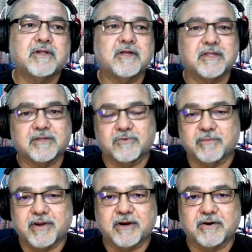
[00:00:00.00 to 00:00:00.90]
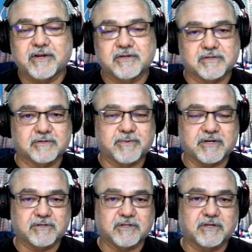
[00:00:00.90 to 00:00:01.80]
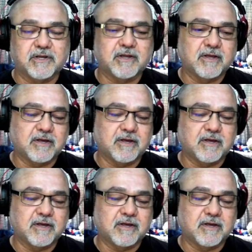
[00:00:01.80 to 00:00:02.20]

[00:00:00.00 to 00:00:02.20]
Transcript: That's one of my areas especially.